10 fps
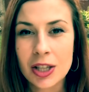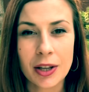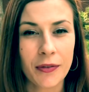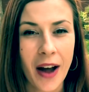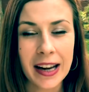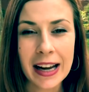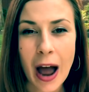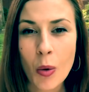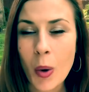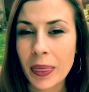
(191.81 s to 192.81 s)
So finding
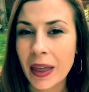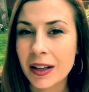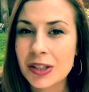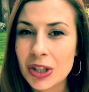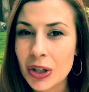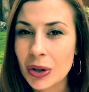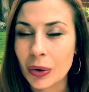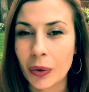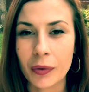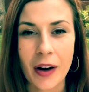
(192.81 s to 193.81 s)
out what they
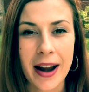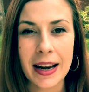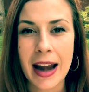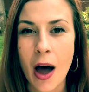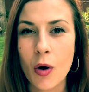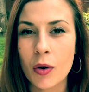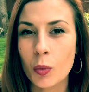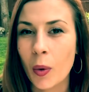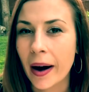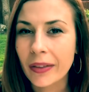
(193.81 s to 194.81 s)
do, finding out
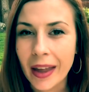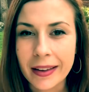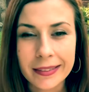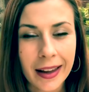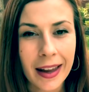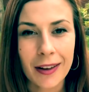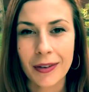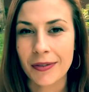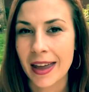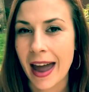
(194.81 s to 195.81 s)
where they
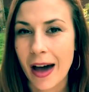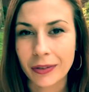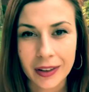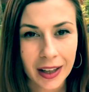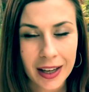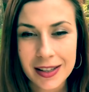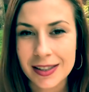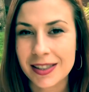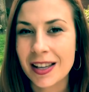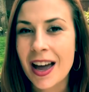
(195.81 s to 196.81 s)
live, if they have
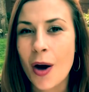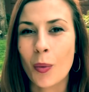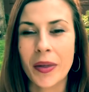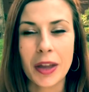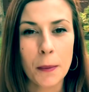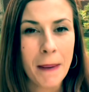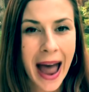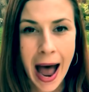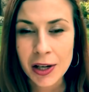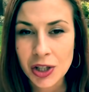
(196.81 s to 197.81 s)
kids, what they're
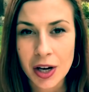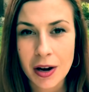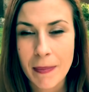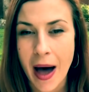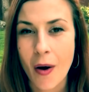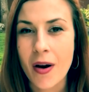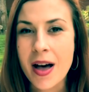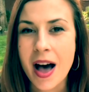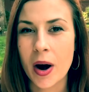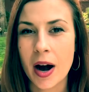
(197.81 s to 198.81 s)
passionate about,
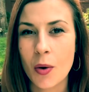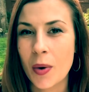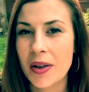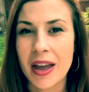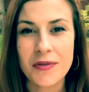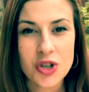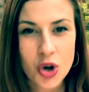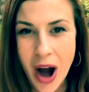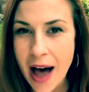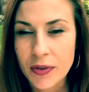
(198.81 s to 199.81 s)
where they've
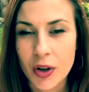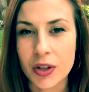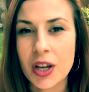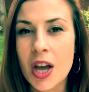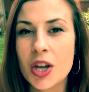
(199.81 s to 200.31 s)
traveled.